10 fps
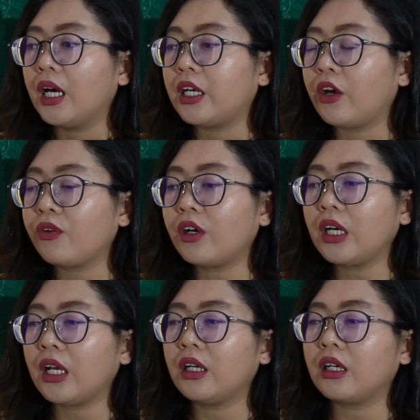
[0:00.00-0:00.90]
they found
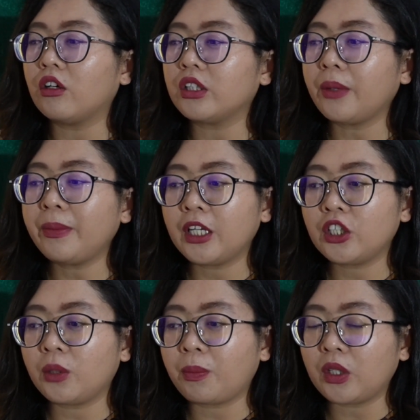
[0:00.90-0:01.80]
that the
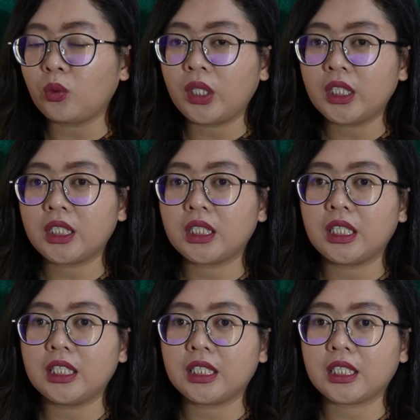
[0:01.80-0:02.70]
contamination pathways
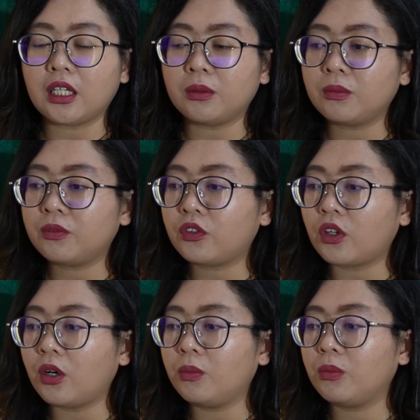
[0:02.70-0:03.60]
is come
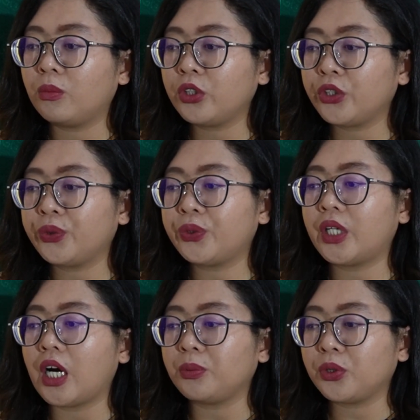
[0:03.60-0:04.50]
from
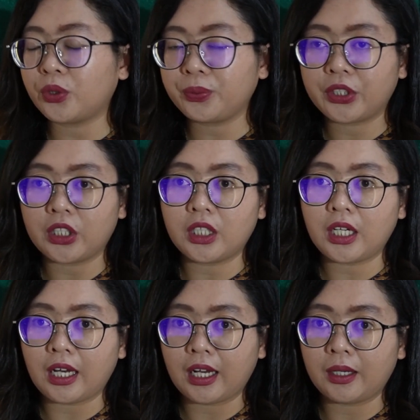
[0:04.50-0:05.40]
moisture absorption
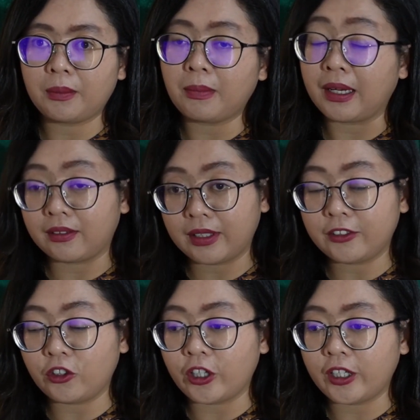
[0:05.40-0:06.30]
and
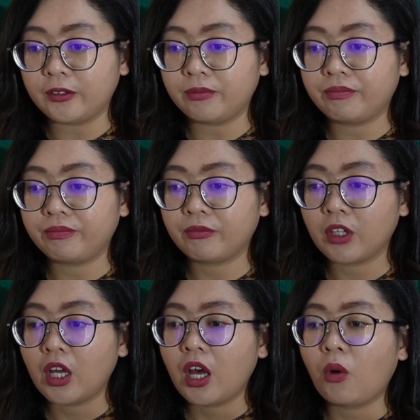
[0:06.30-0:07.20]
migration.
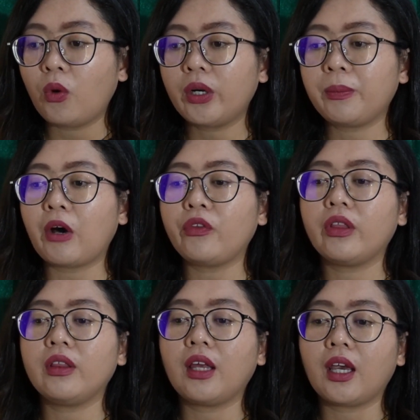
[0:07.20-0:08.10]
What
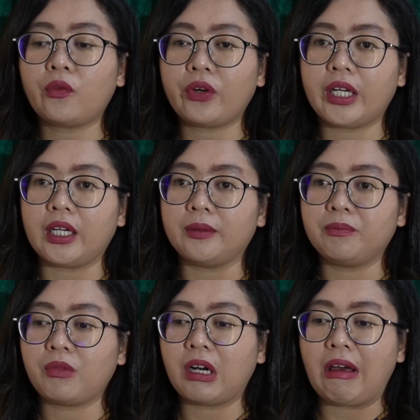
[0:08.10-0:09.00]
about dairy,
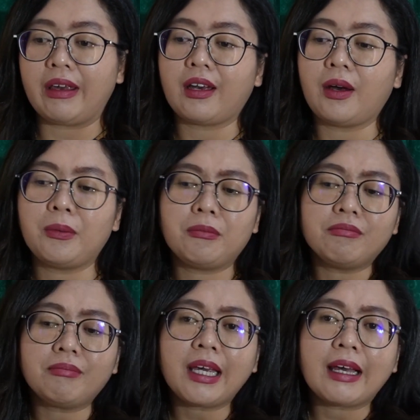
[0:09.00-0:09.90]
like
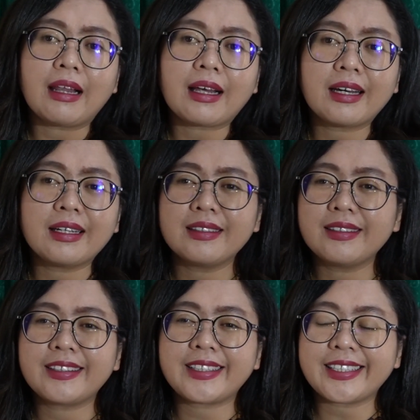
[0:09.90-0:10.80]
milk,
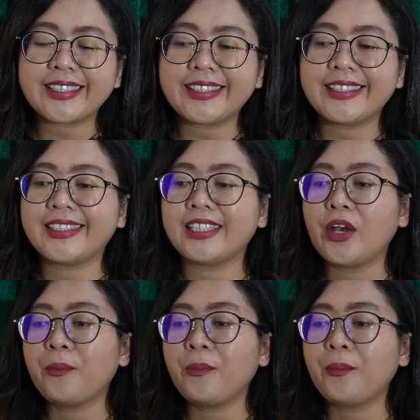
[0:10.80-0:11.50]
cheese,